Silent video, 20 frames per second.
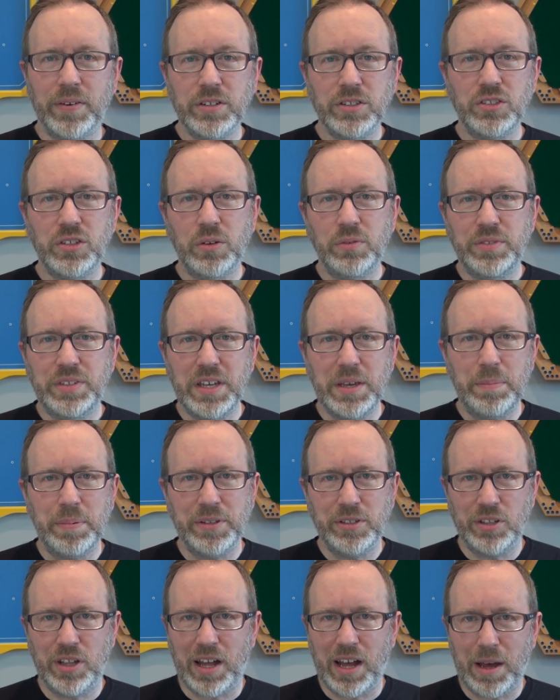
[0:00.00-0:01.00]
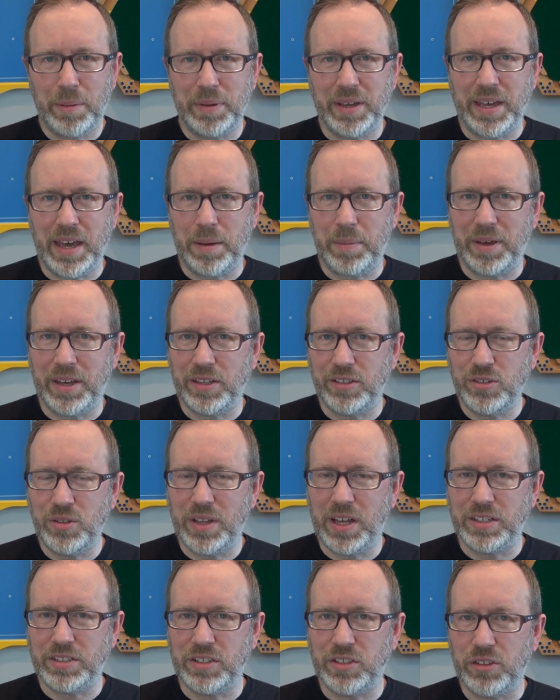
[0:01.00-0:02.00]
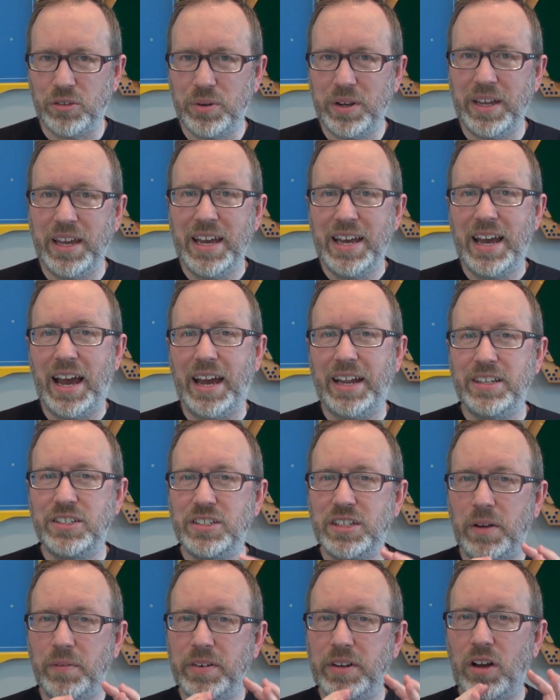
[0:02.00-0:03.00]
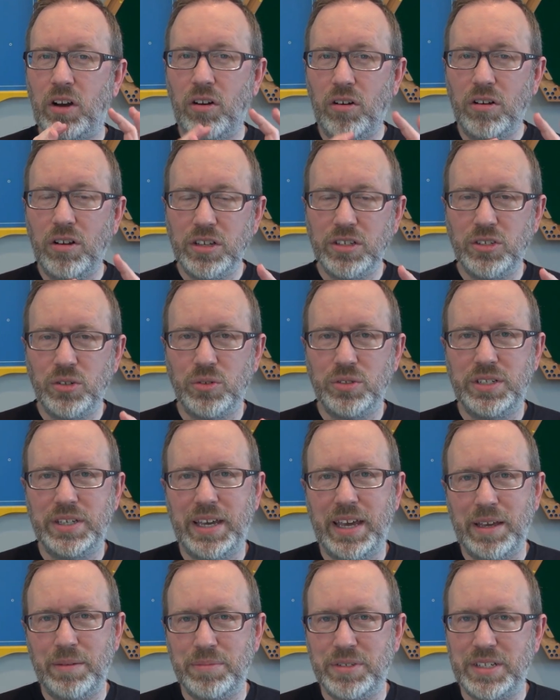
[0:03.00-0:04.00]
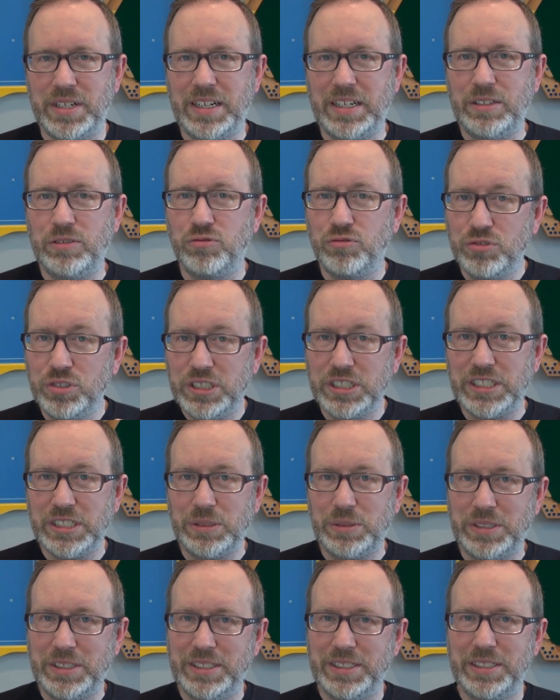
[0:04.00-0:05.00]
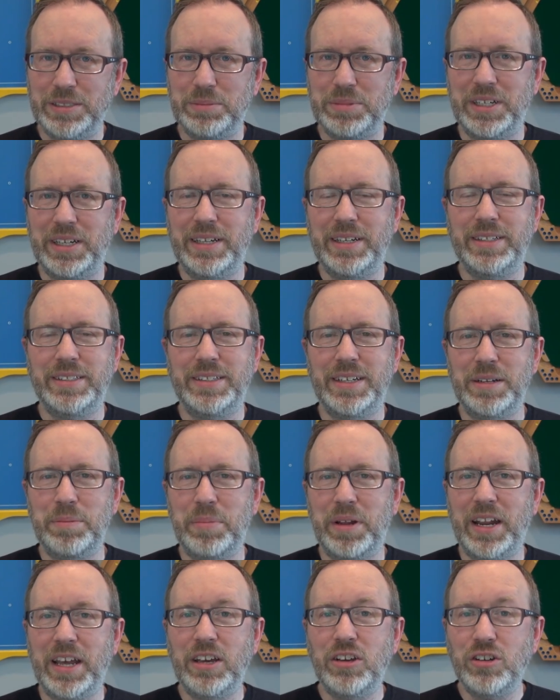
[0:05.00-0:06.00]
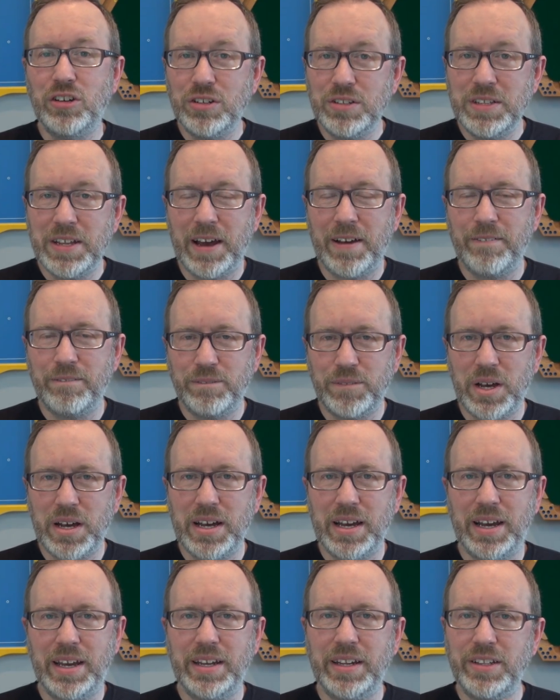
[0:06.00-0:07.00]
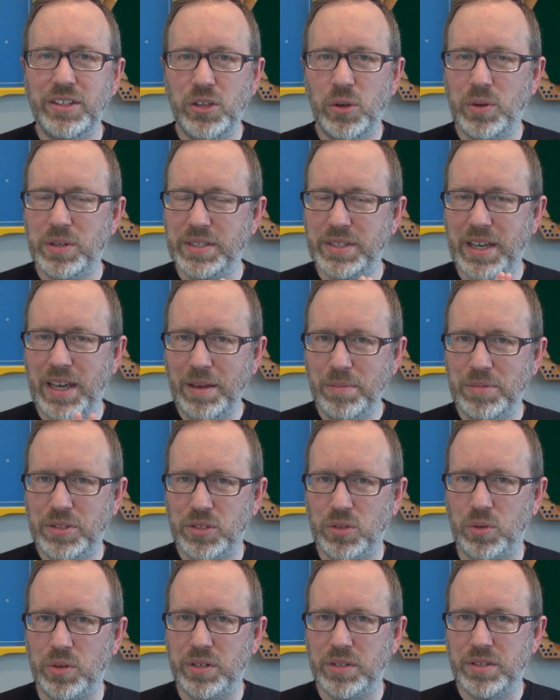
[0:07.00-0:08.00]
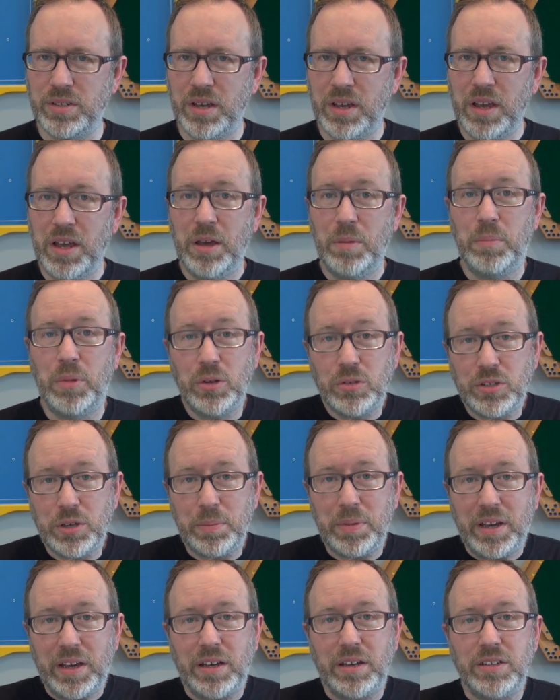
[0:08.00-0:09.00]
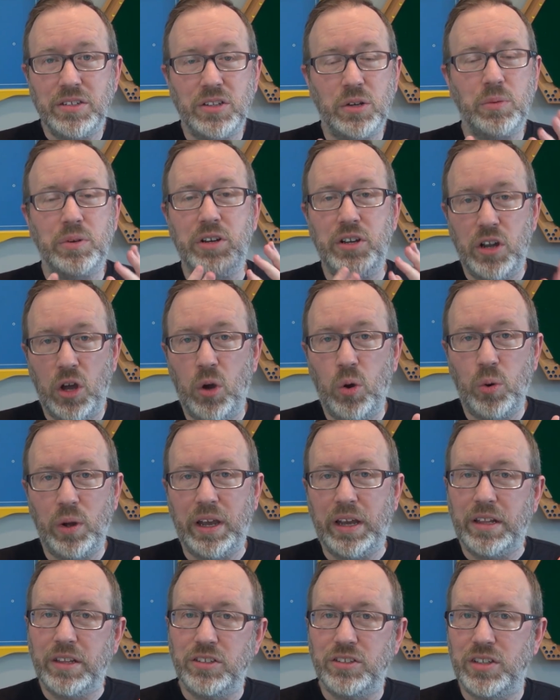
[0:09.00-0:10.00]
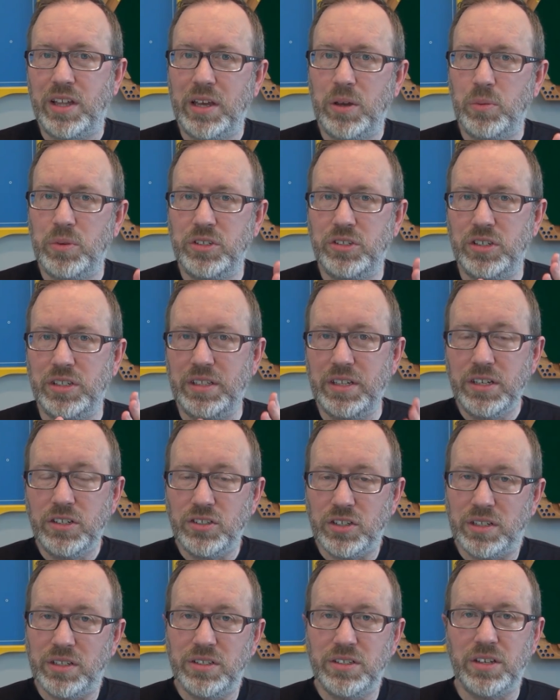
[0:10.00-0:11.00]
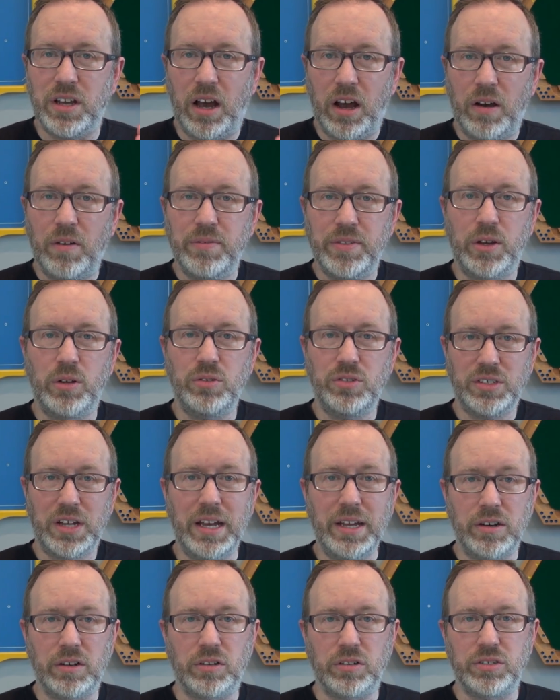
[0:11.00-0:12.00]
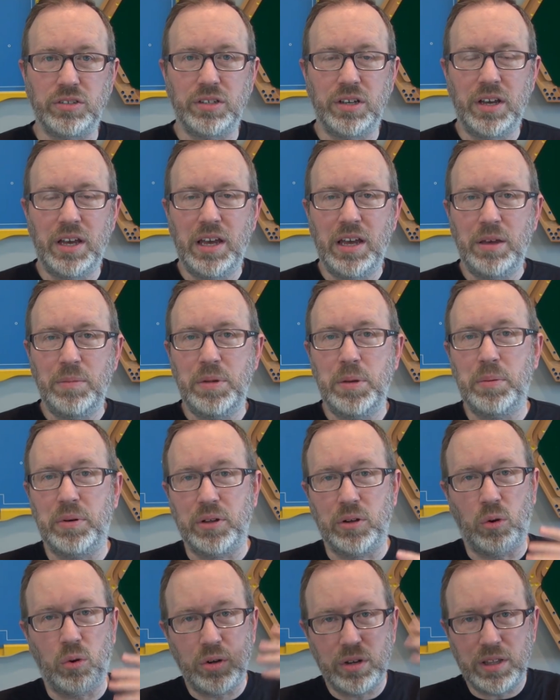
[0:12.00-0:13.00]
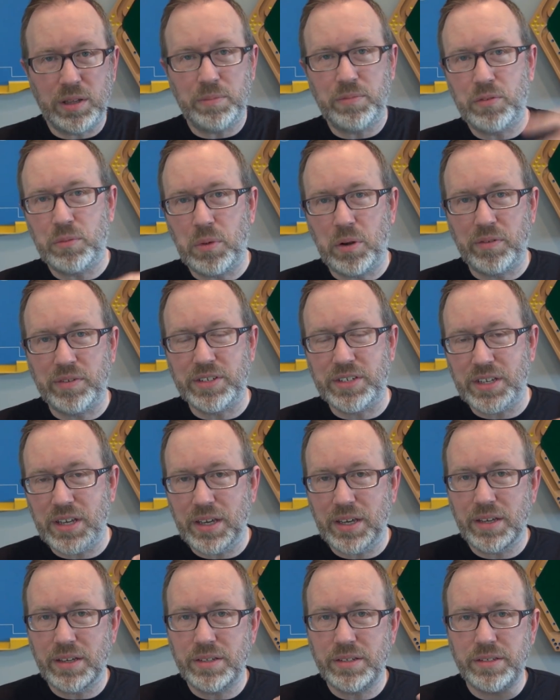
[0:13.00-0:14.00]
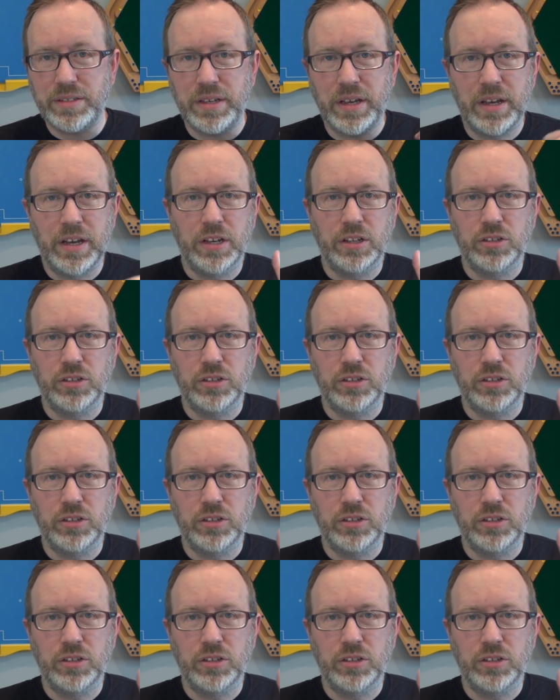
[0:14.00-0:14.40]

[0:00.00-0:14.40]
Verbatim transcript: first dove deep into hobby gaming in 2003, I discovered all sorts of games that I really wanted to get my hands on, but I could not find in US game stores, mostly because there were no English language editions of those titles. People had ordered them from overseas,